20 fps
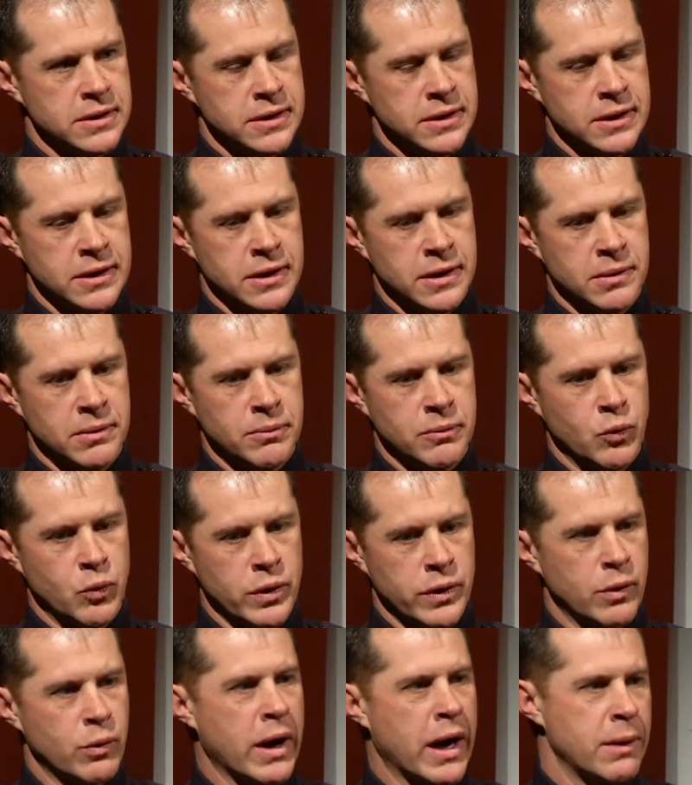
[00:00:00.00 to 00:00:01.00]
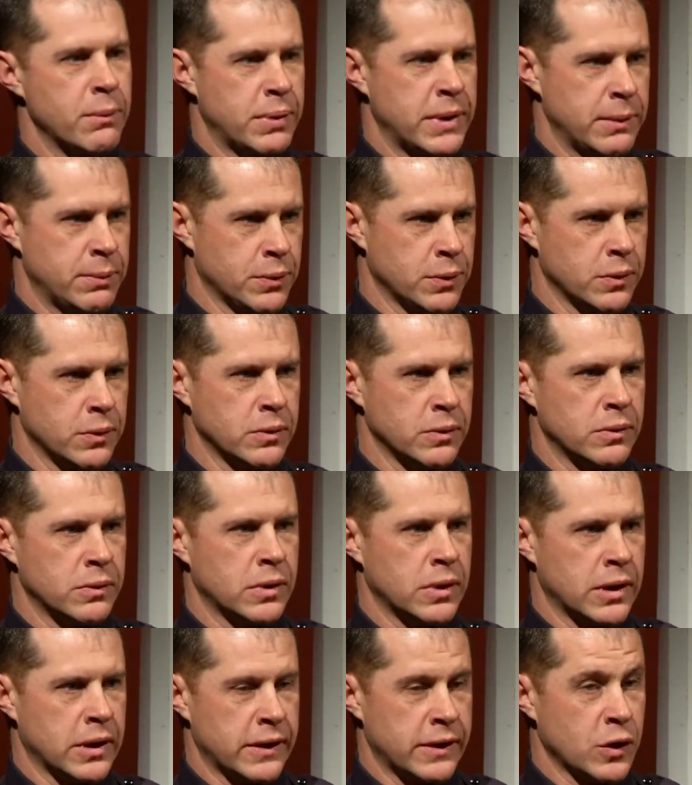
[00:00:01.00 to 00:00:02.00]
Were the right people,
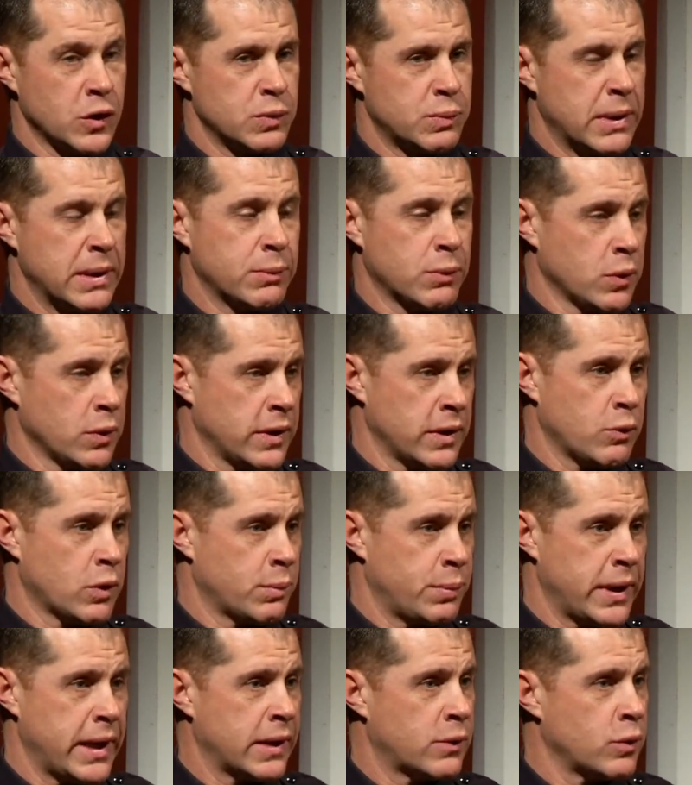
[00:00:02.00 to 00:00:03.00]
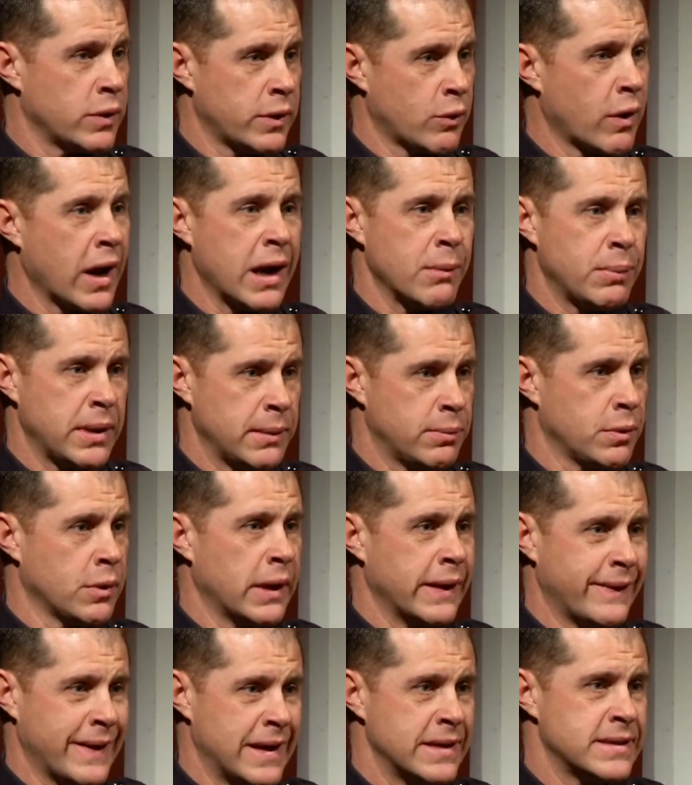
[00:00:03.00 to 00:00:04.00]
those people that were picked were the right
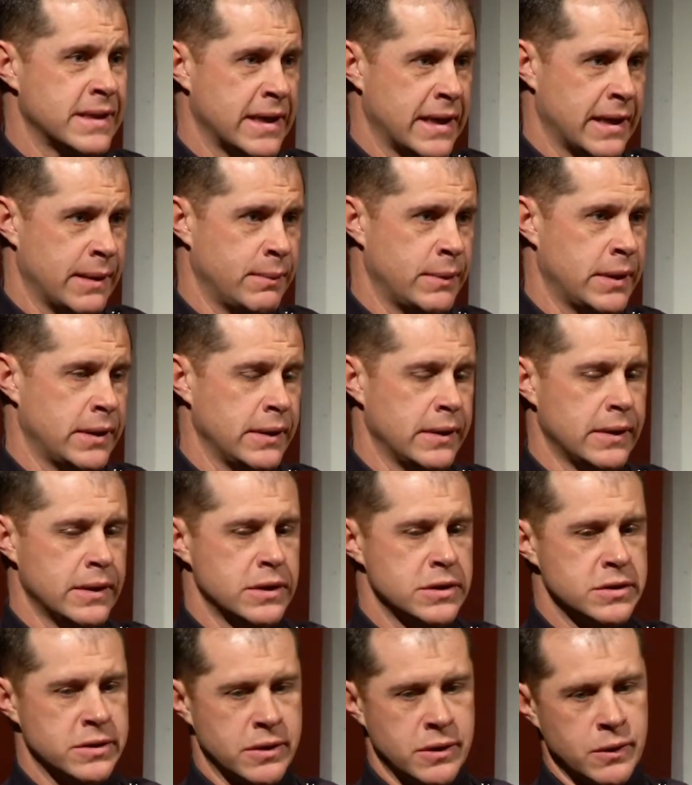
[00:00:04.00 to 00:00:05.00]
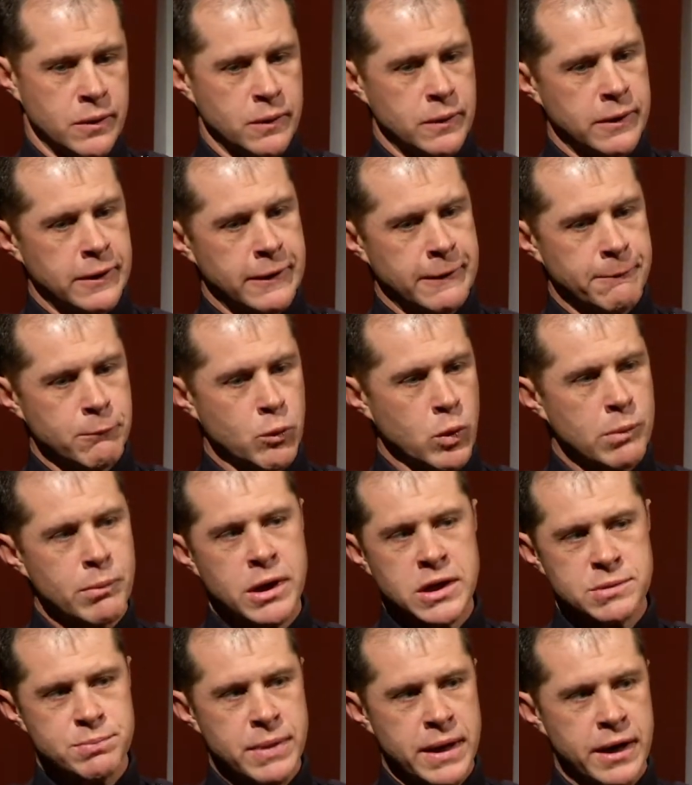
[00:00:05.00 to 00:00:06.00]
people at that time. So we're
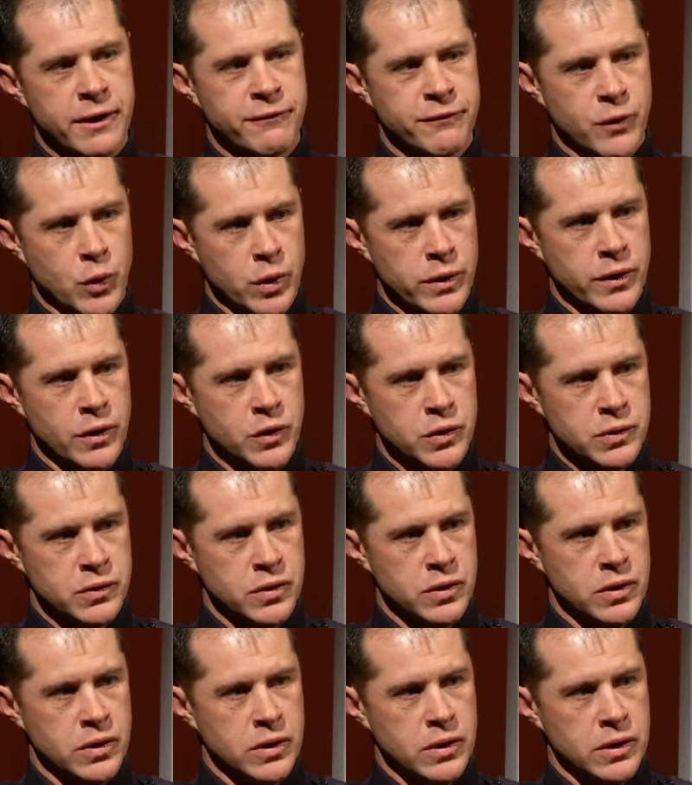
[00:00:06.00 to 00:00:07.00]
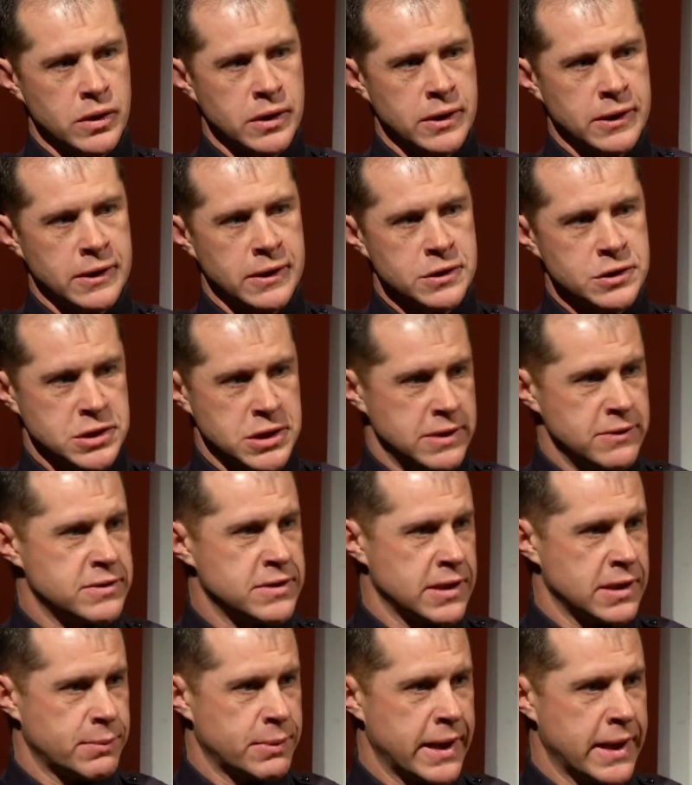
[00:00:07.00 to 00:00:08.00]
much better for those chiefs
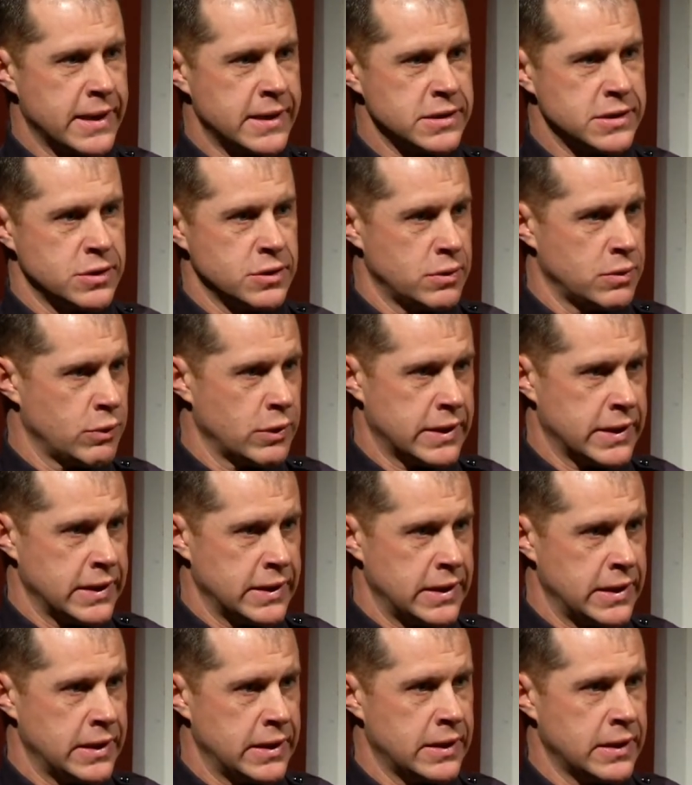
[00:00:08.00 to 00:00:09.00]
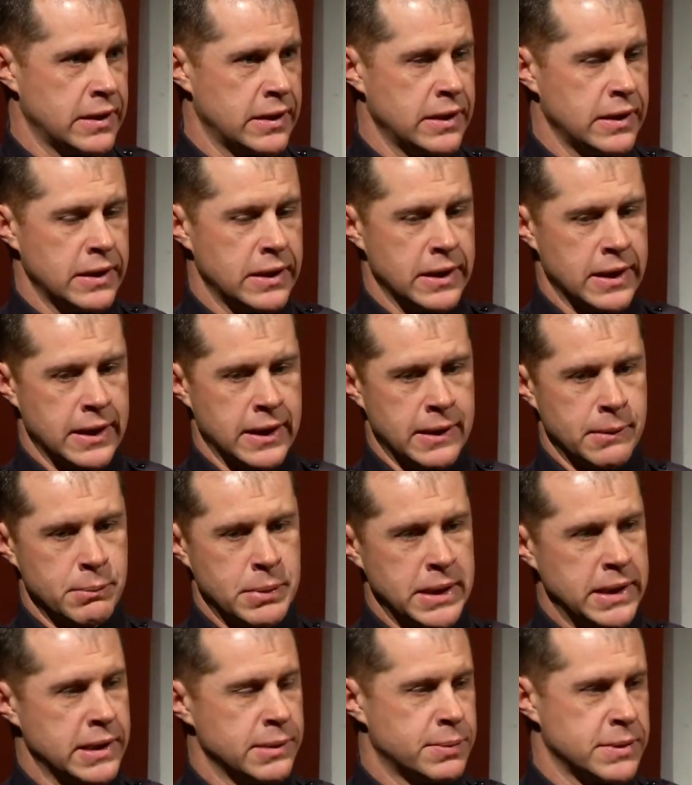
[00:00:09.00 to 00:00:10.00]
in the past doing what they did and
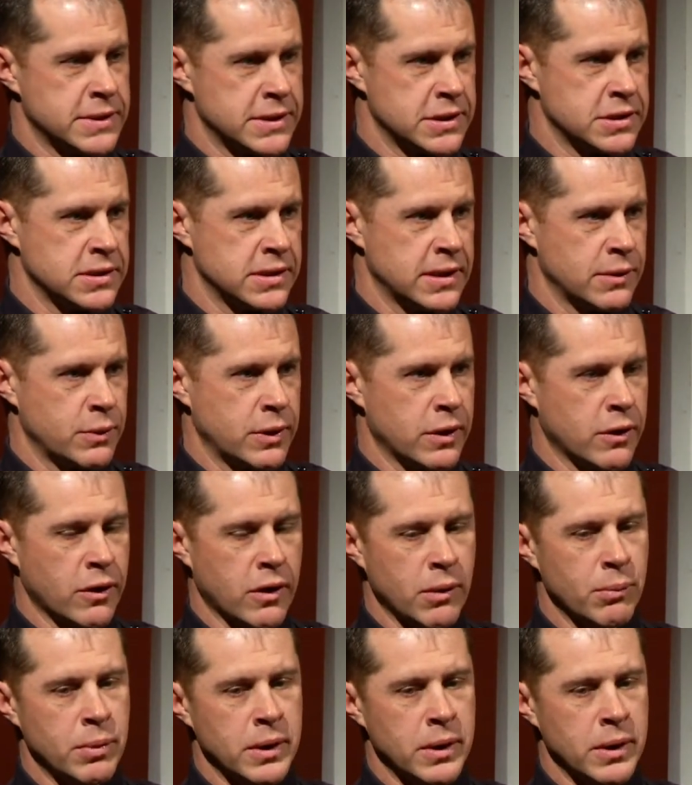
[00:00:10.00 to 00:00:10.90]
being in the position that we are.